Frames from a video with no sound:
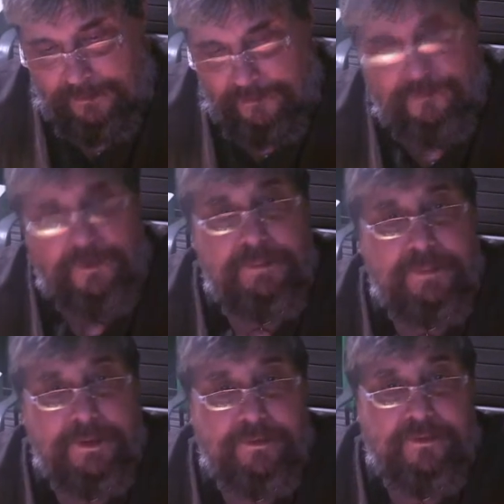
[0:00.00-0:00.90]
The
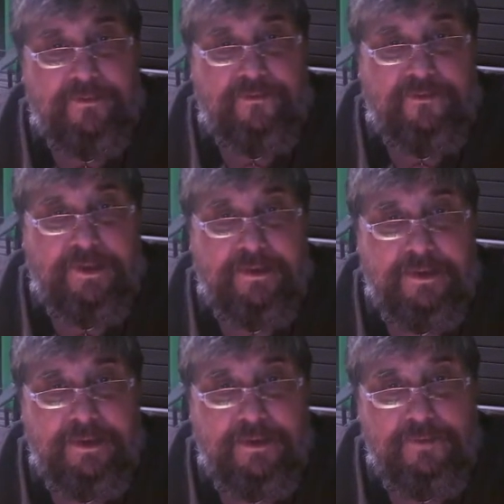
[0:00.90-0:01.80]
treatments
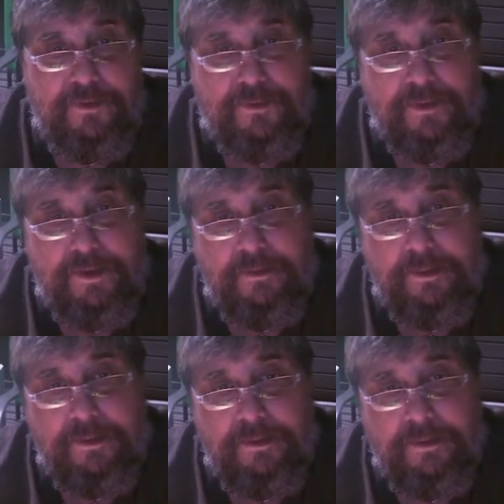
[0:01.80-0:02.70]
and
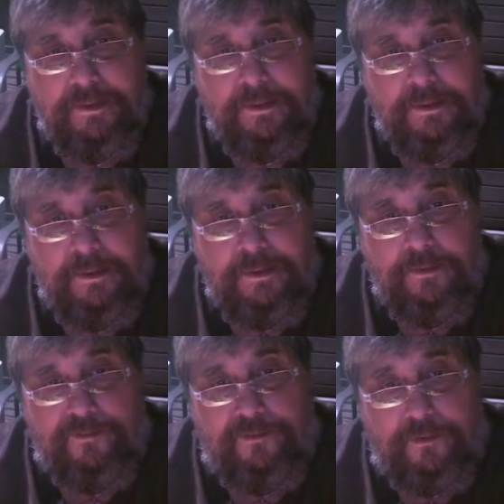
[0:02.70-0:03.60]
everything
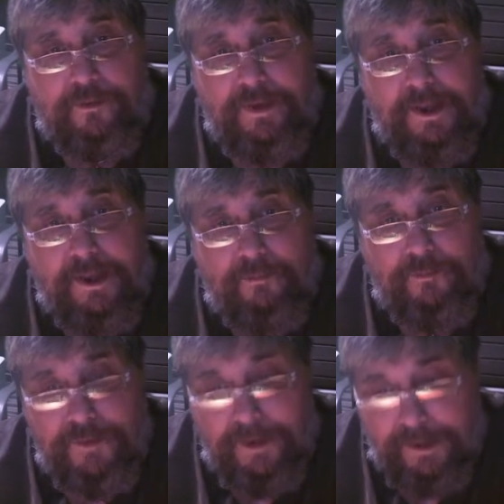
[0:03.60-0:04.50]
started out
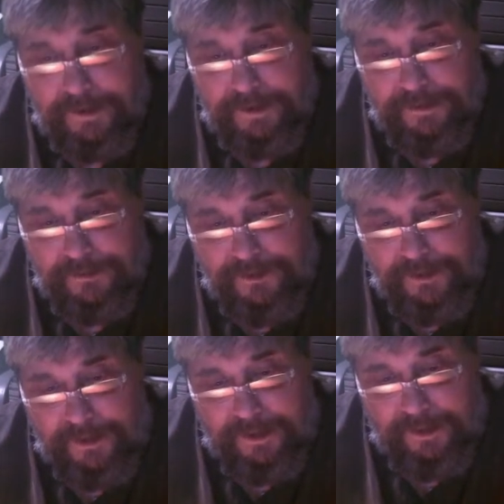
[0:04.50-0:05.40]
with the idea
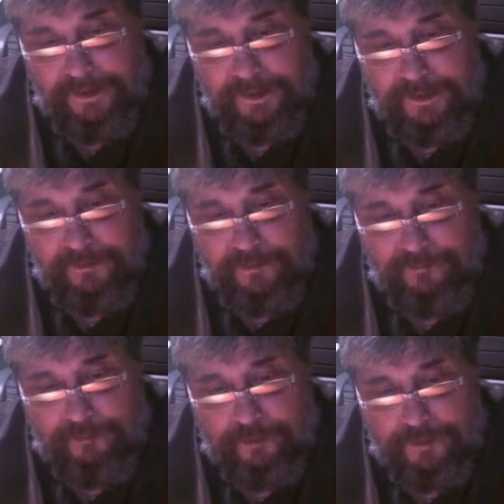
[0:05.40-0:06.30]
that
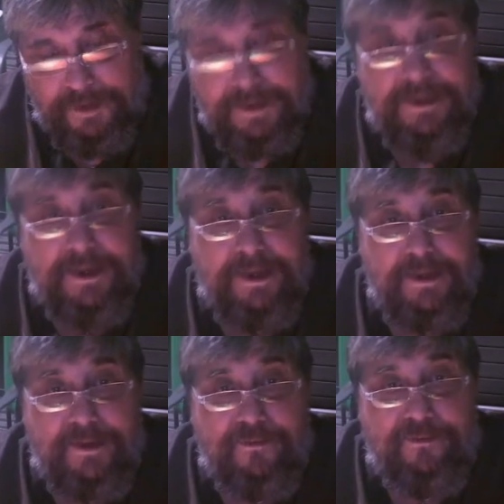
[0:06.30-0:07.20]
in 14
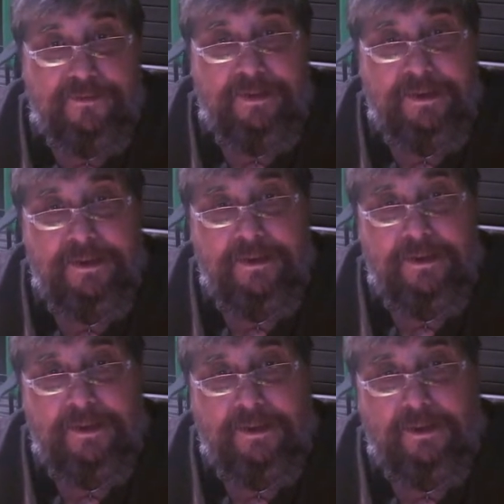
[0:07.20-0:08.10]
days
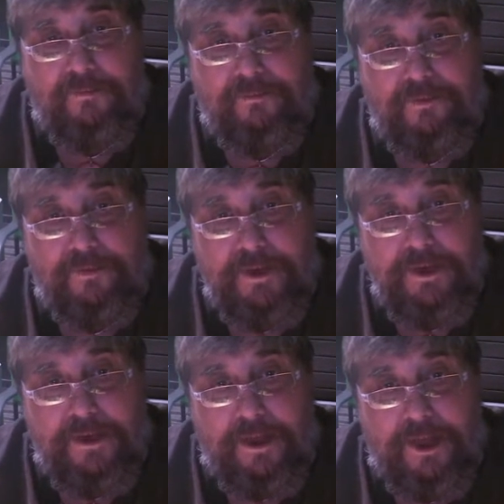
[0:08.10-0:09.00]
of a
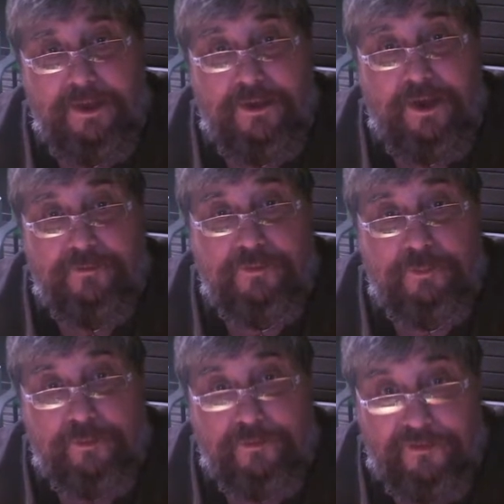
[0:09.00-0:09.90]
very
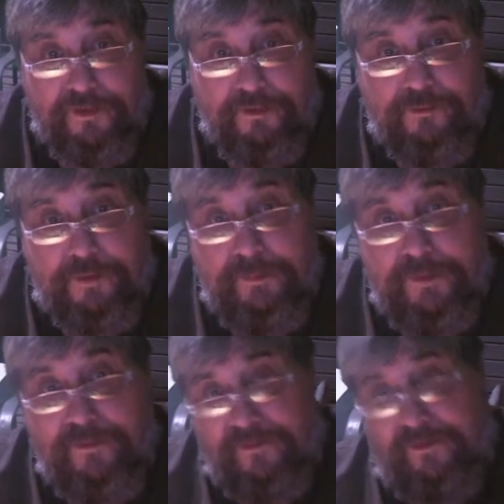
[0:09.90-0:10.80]
uncomfortable set of
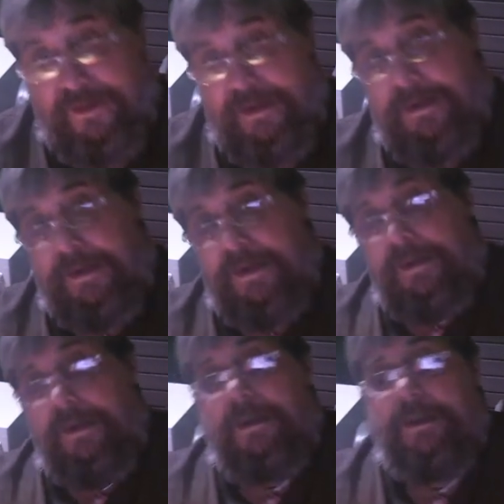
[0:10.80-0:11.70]
treatments
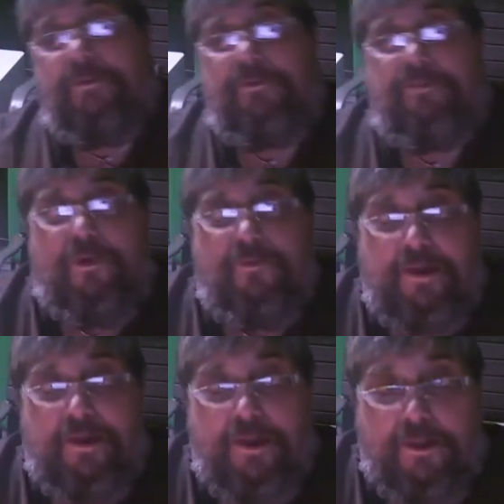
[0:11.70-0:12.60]

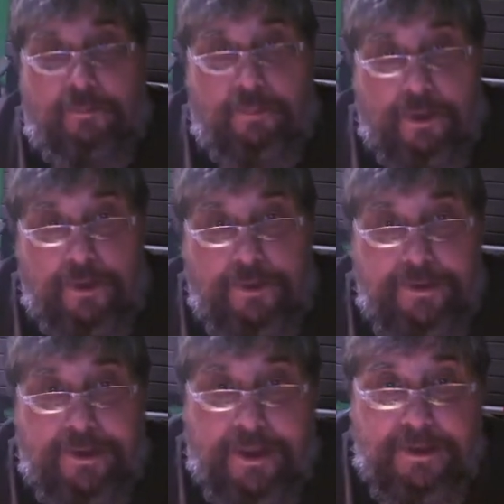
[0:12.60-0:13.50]
involving a lot of
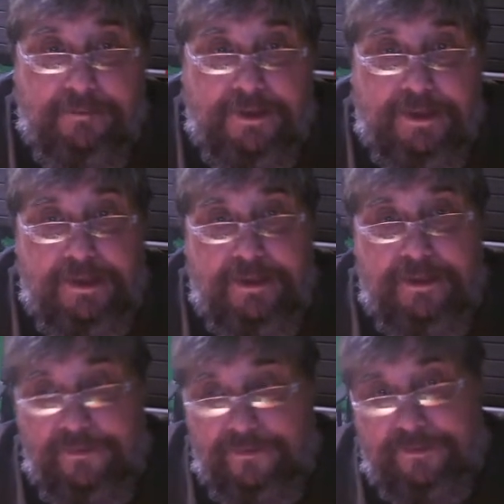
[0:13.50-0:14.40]
blood and
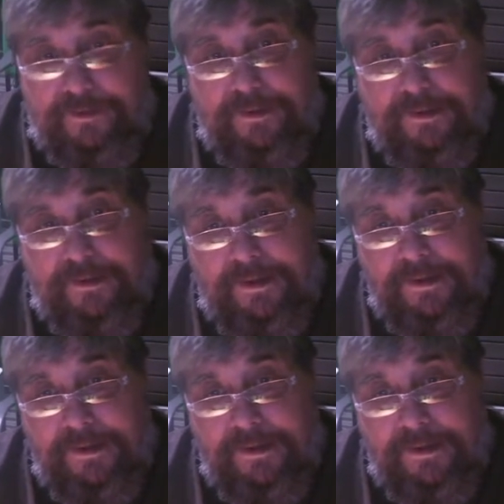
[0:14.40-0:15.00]
IVs and,